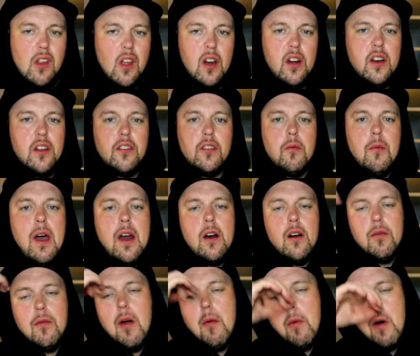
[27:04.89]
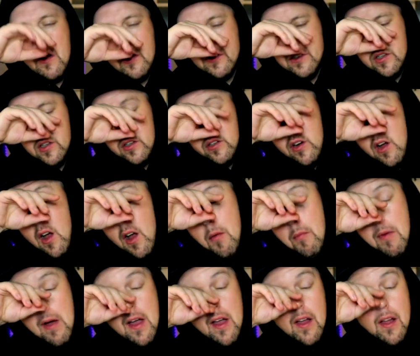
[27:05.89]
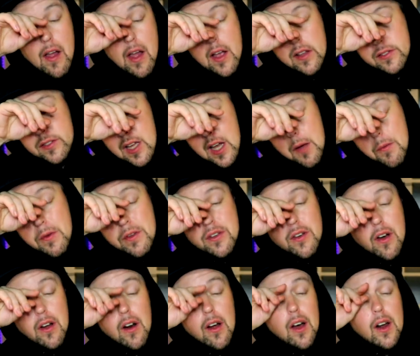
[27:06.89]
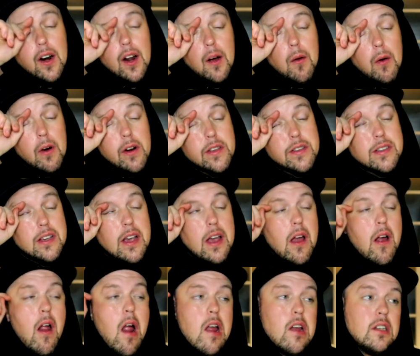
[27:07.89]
it doesn't matter if my body's here or not. But as time has gone on, I want to say